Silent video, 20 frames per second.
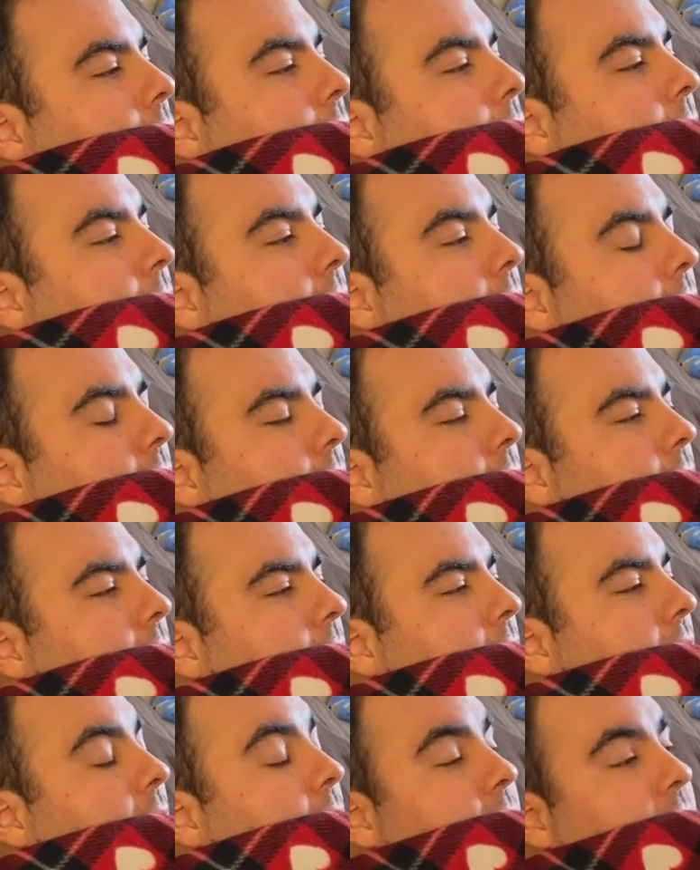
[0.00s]
Well,
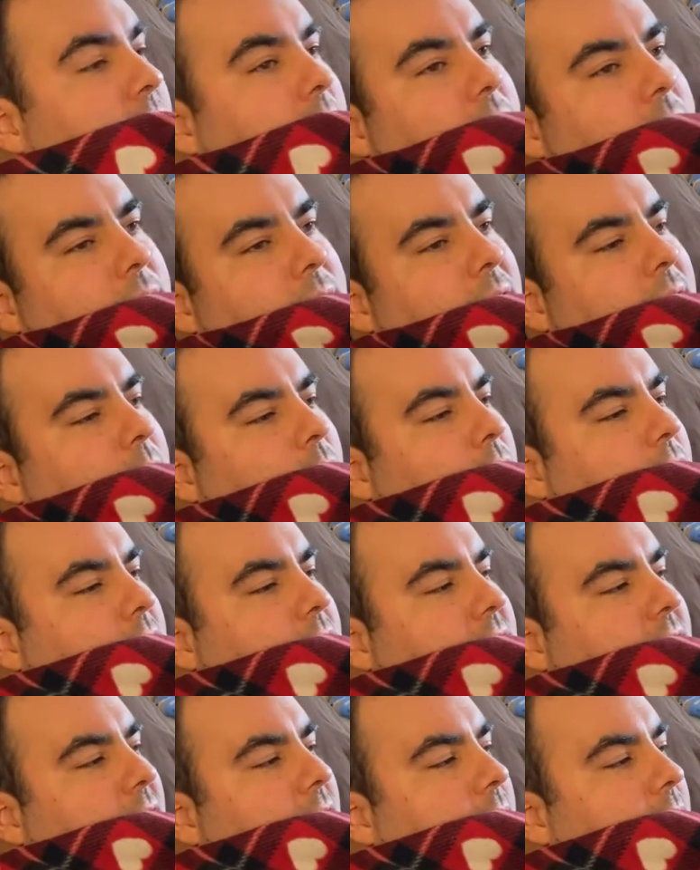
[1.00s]
I would need a lot more
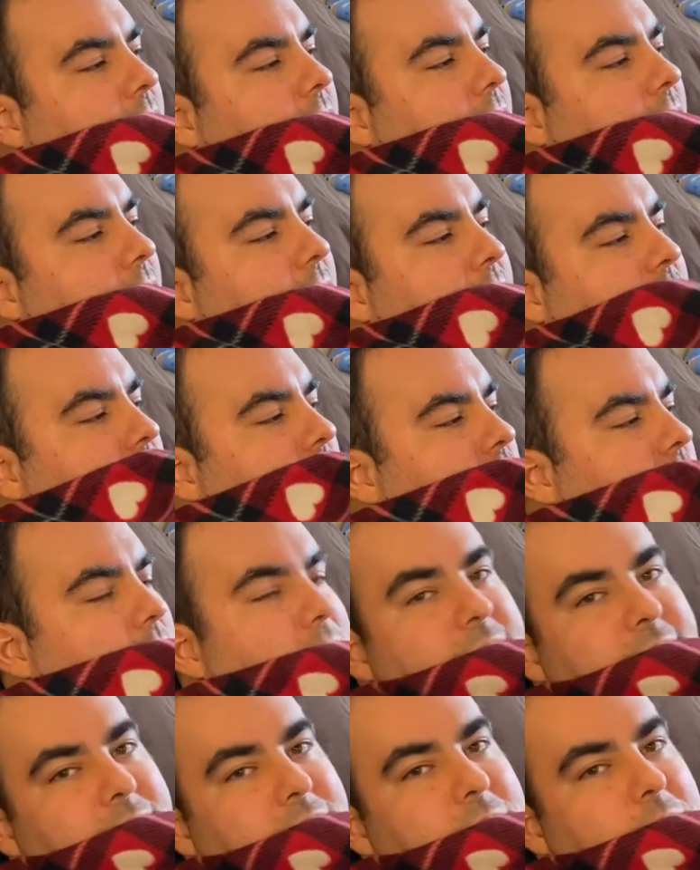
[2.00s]
salmon, and I just don't
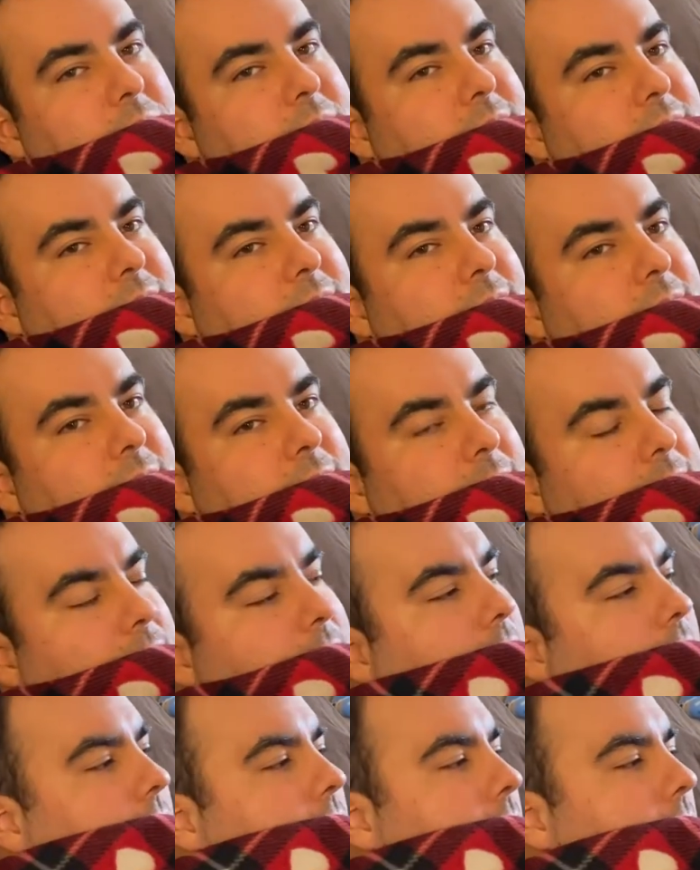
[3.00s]
have any way to get
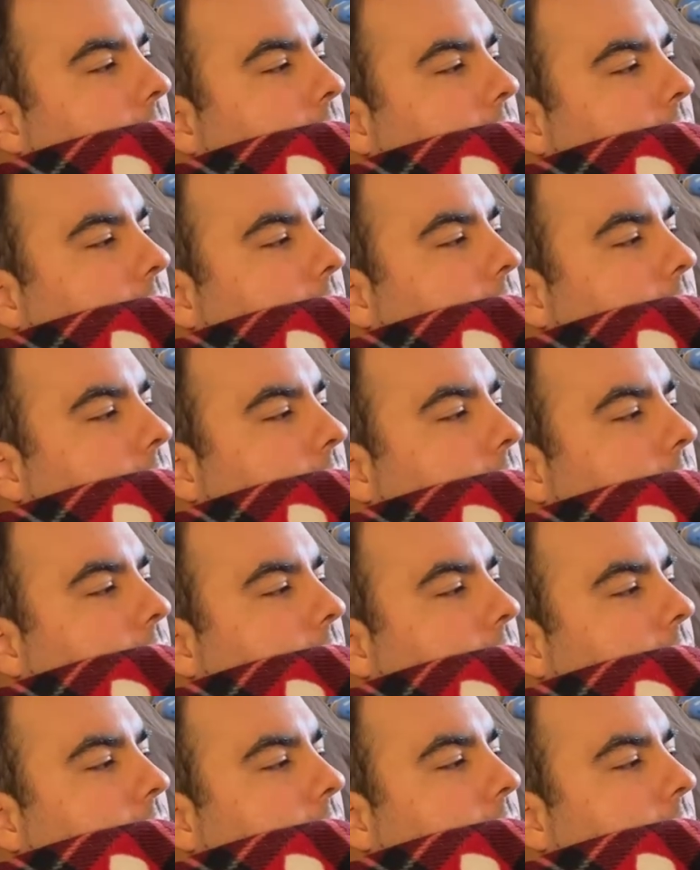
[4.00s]
any. Just go
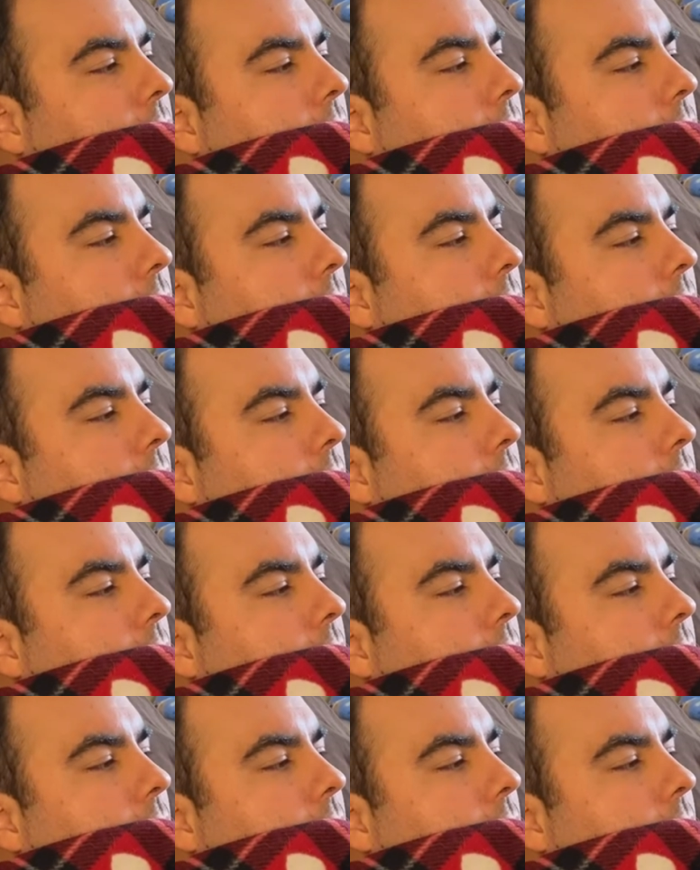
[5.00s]
to the store.